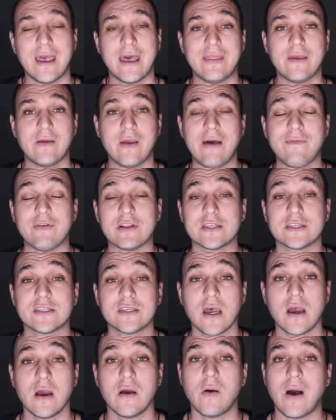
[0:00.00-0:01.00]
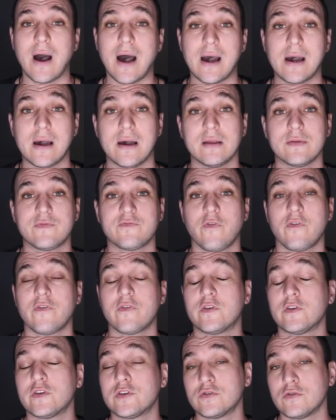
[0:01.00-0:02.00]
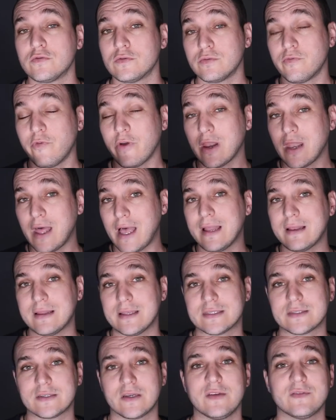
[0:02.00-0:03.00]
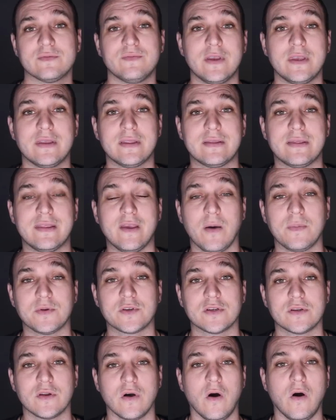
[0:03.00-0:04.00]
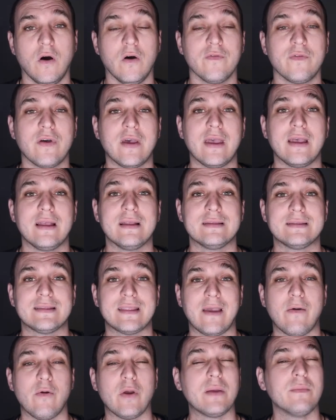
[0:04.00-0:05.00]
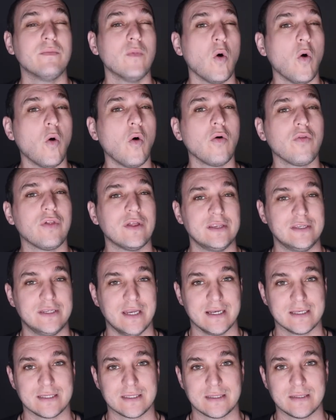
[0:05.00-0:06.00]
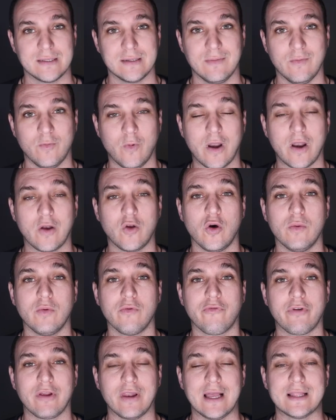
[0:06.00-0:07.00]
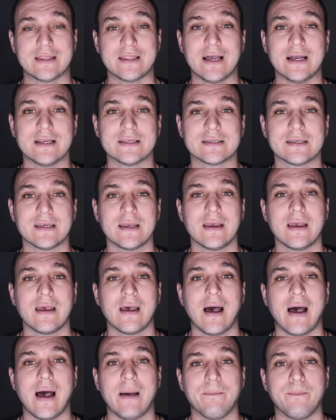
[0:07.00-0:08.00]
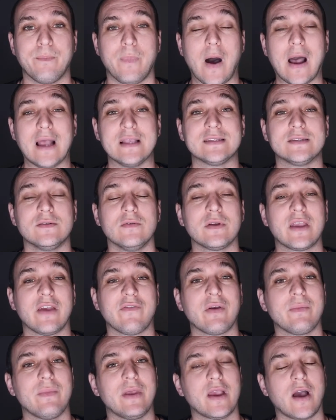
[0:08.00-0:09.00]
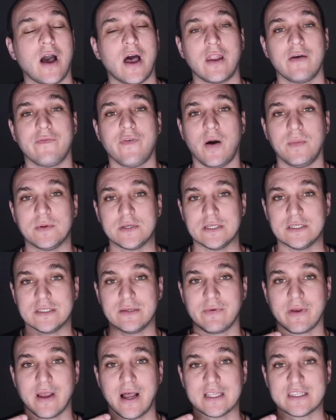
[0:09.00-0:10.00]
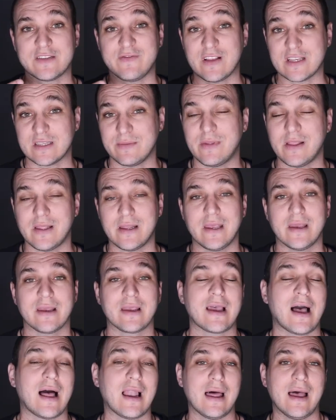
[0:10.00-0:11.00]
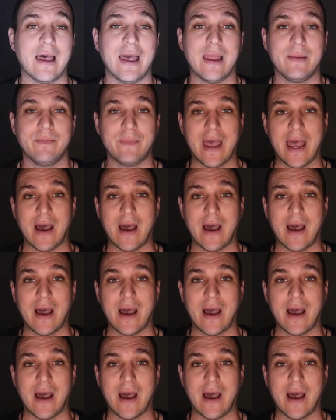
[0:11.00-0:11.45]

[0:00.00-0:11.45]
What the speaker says: And there you have it. So for a traditional ring light, this gives me the option of doing more than just what a normal ring light does, by still giving me kind of options in regards to flexibility and color and